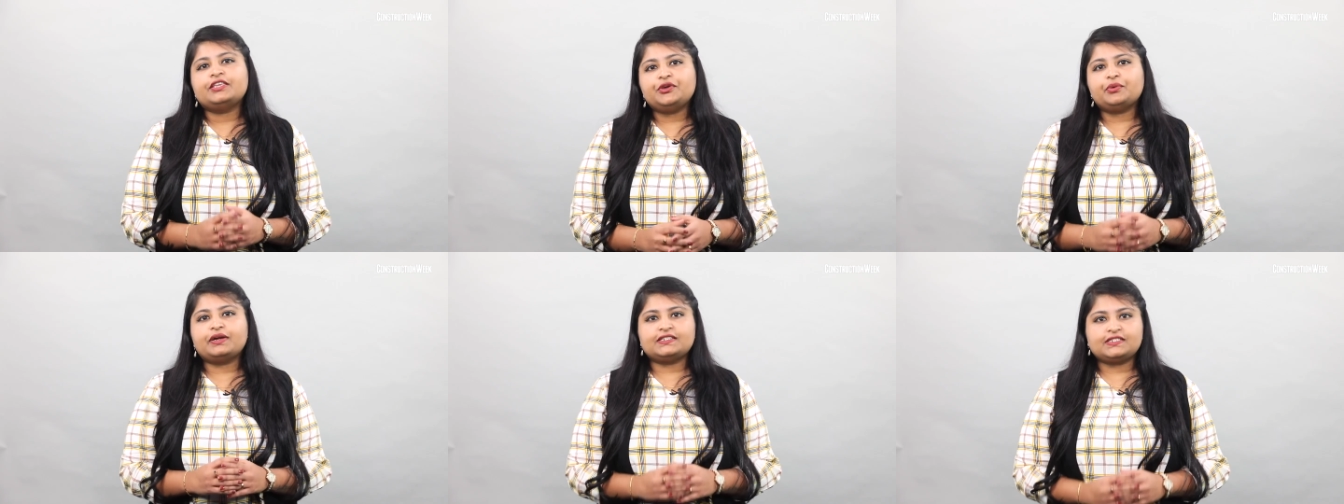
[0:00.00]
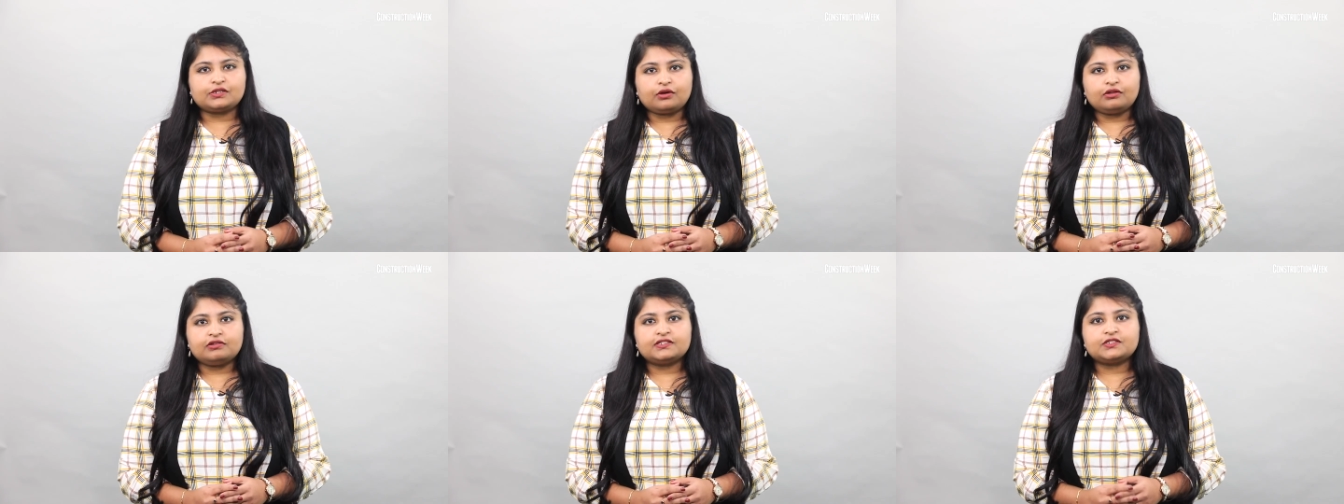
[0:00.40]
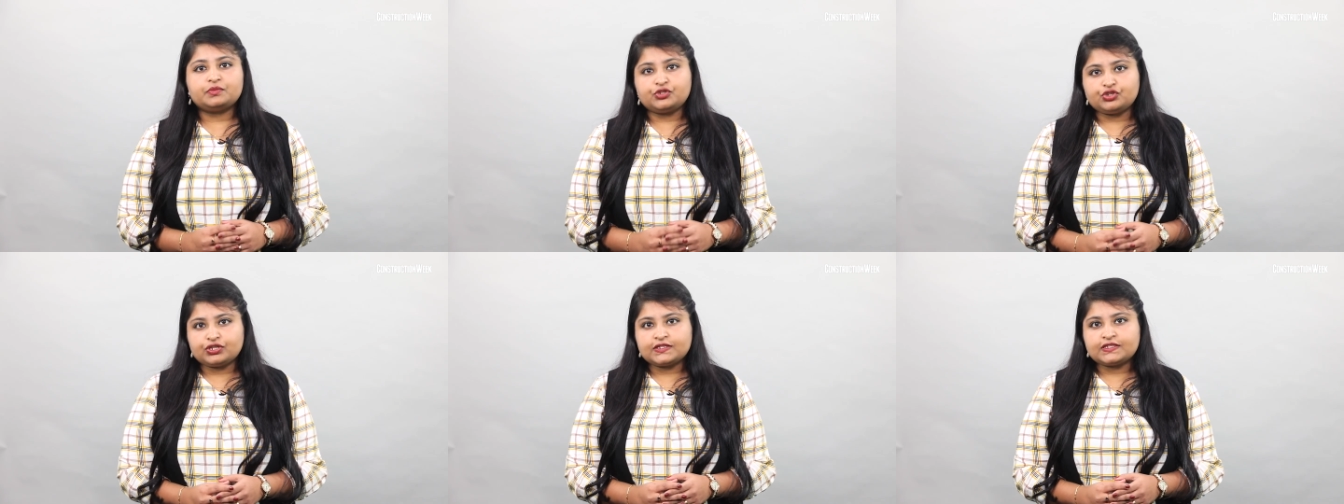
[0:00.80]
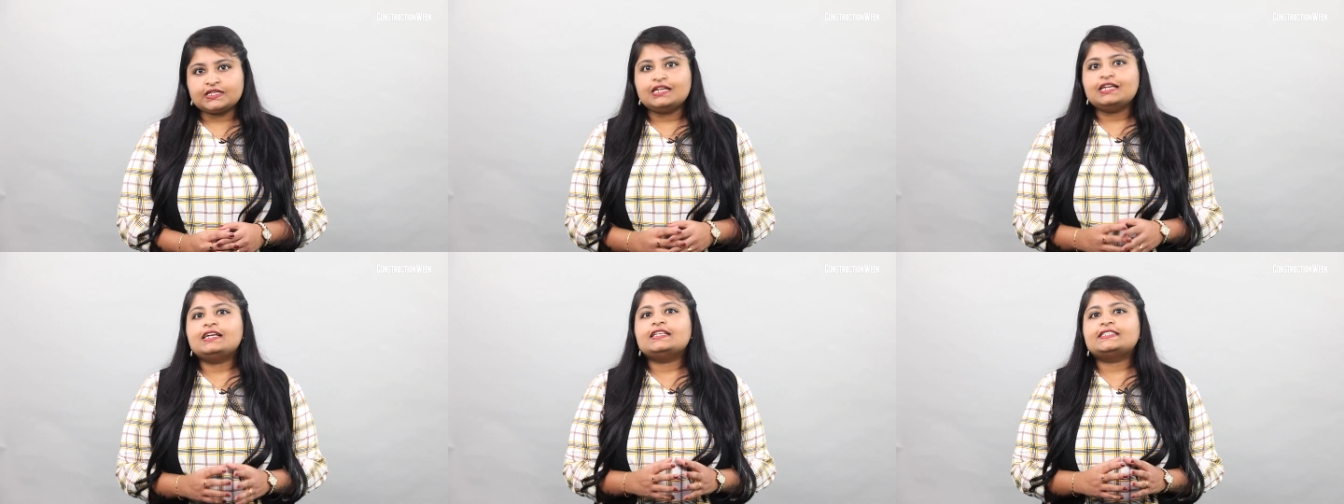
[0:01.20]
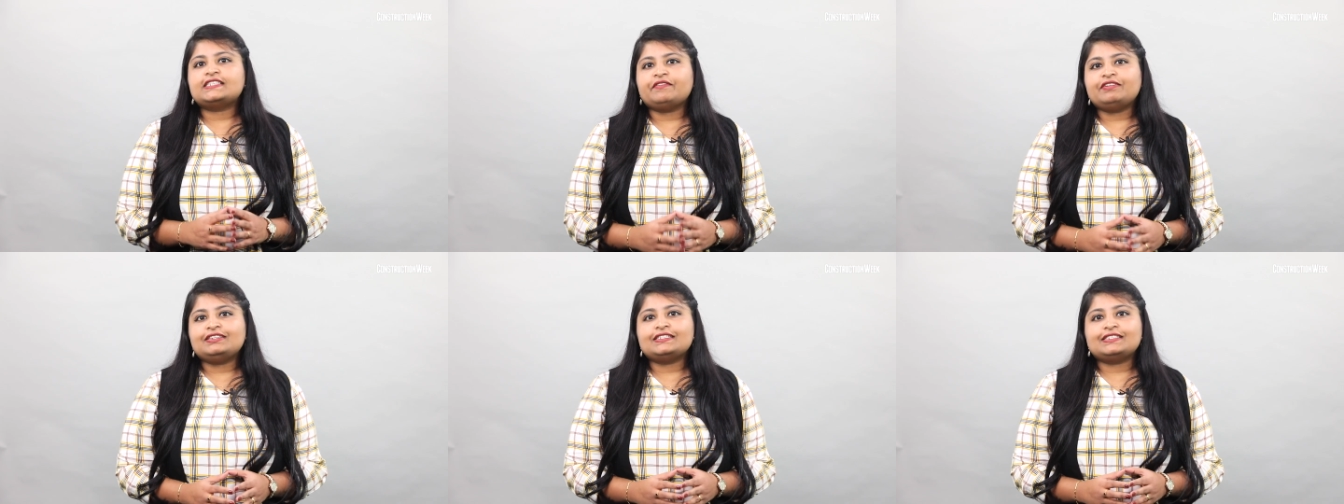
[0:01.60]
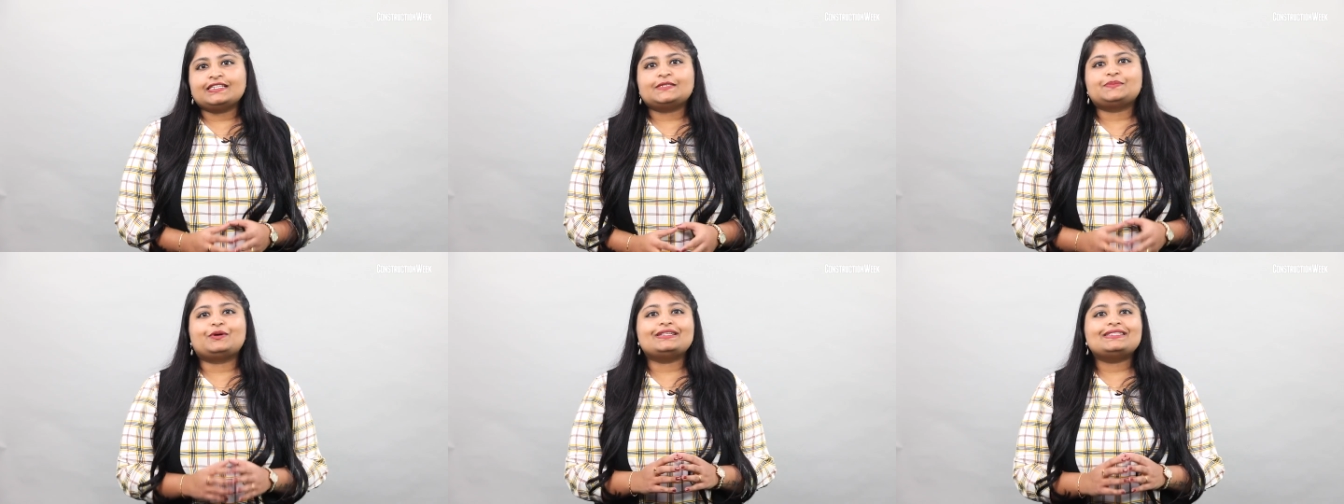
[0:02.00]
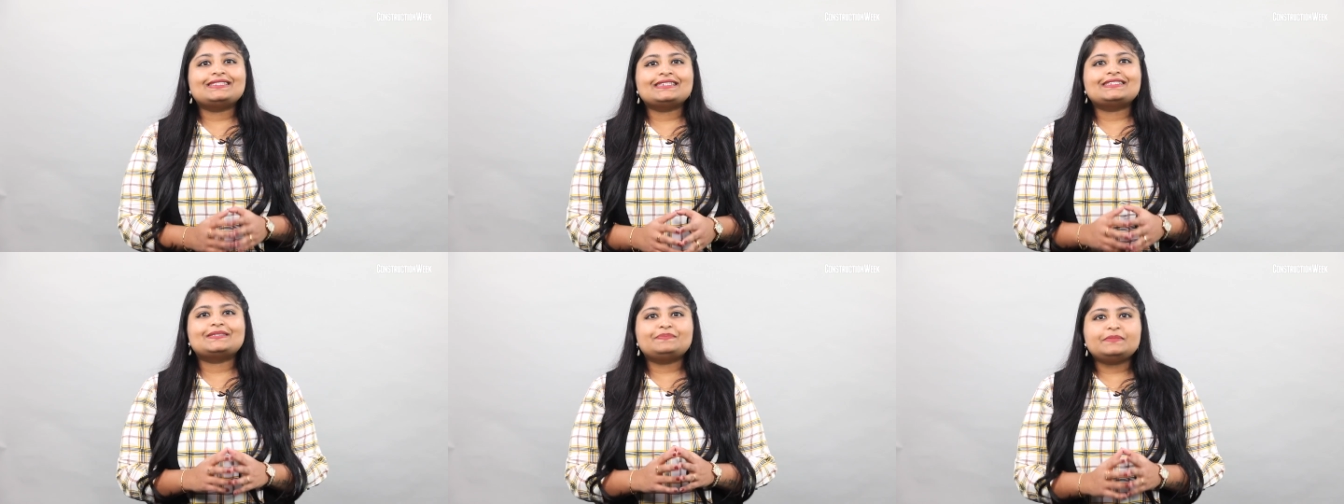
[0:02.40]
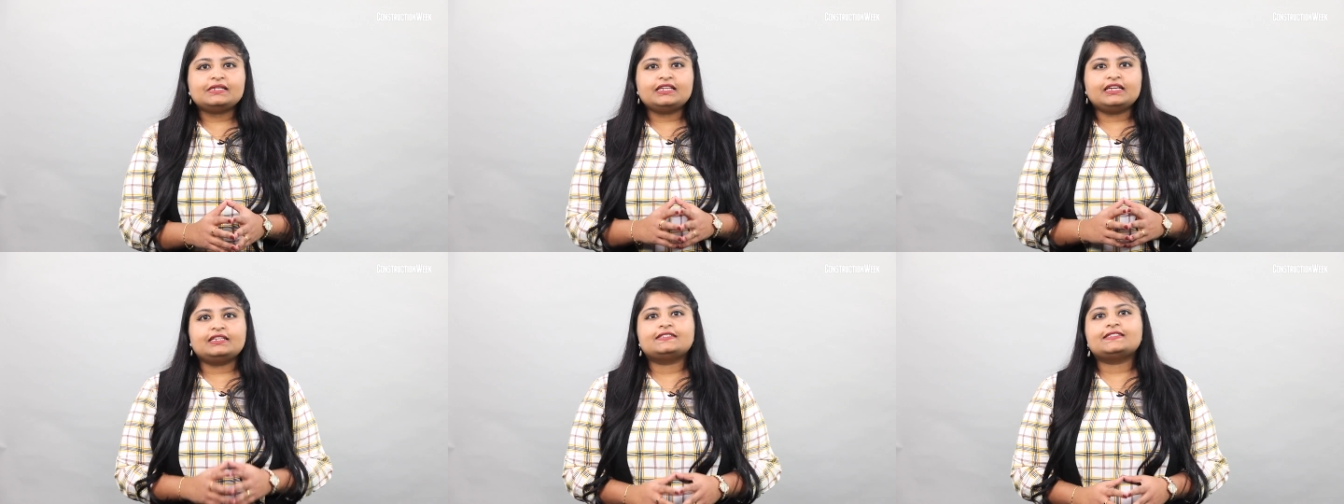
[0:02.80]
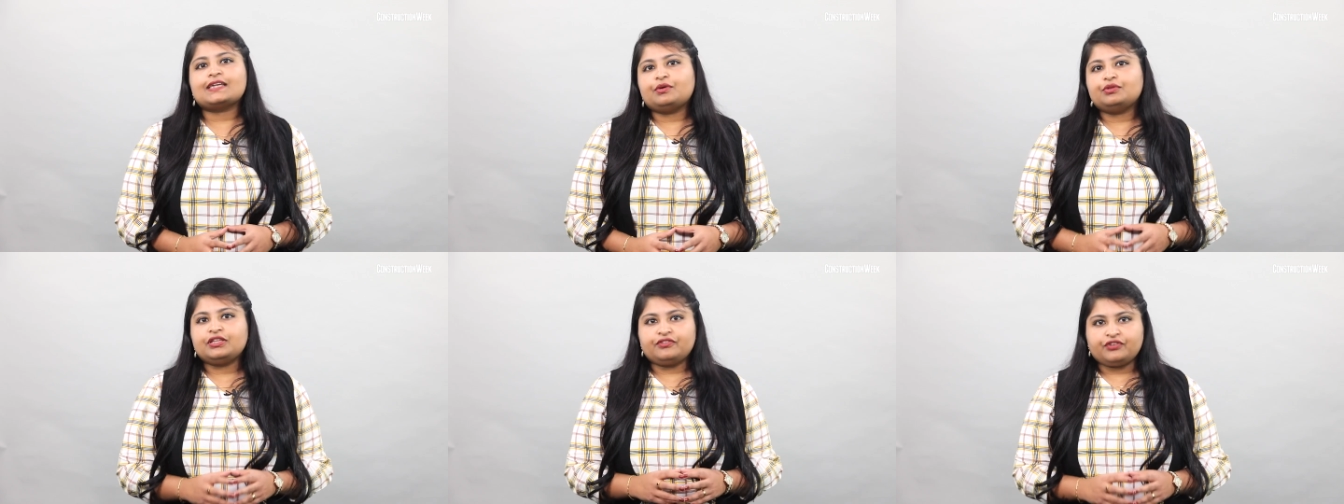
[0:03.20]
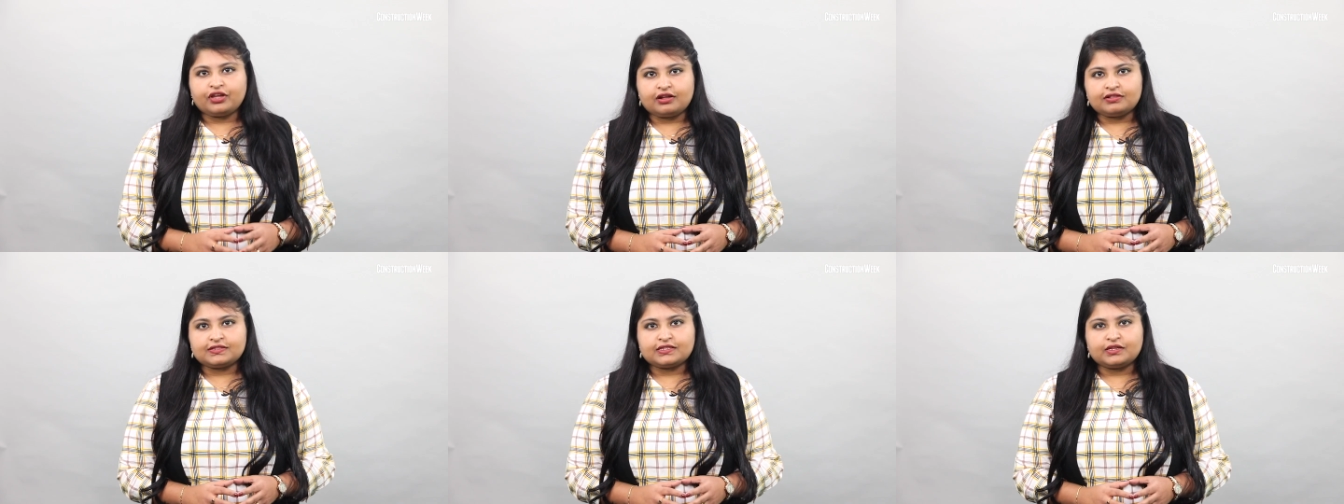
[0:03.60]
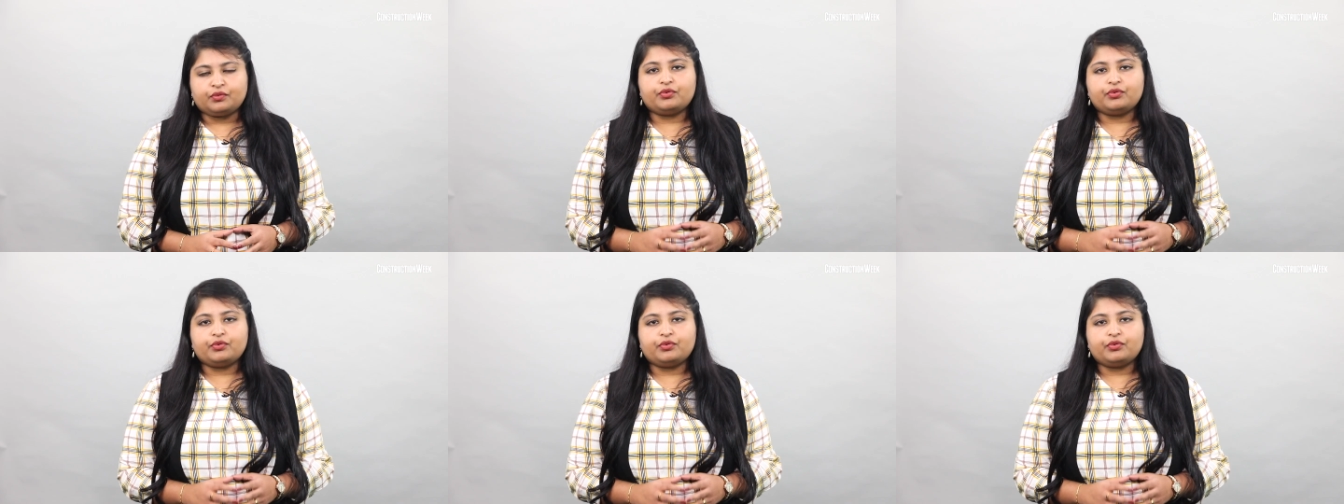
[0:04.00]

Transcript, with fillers: US dollars, which is 76.6 billion Saudi riyals,